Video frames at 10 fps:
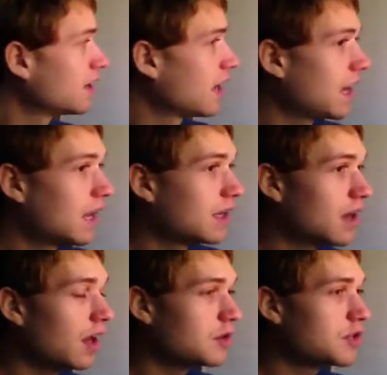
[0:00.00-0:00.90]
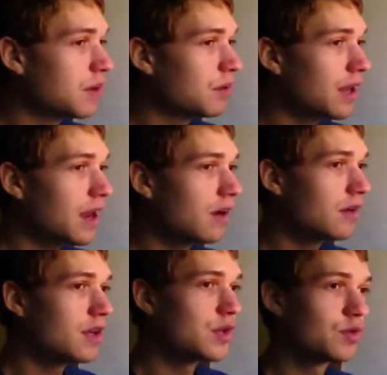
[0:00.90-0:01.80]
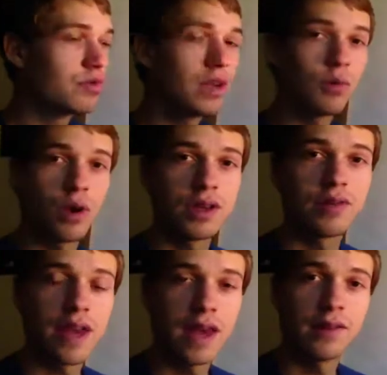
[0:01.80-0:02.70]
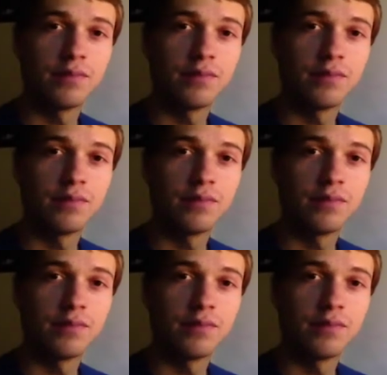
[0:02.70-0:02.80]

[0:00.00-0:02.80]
And unstable air is really where you get